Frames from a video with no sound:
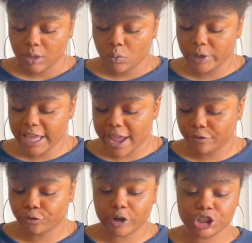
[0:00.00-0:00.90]
We
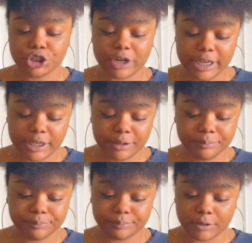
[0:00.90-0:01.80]
have frustrated.
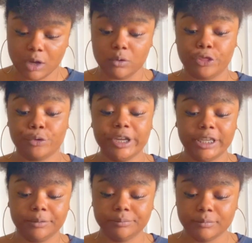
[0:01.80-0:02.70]
Oh,
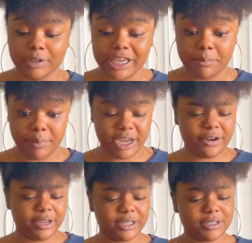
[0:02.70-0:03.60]
3.
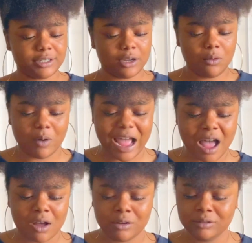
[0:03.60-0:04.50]
Embarrassed. Oh,
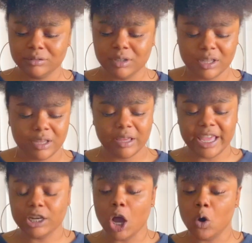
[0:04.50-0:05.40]
wow.
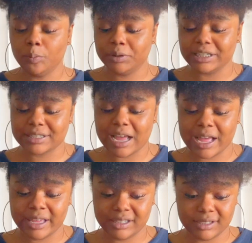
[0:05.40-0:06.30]
And hopeless,
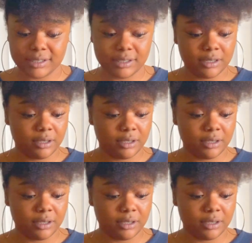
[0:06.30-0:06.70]
guys.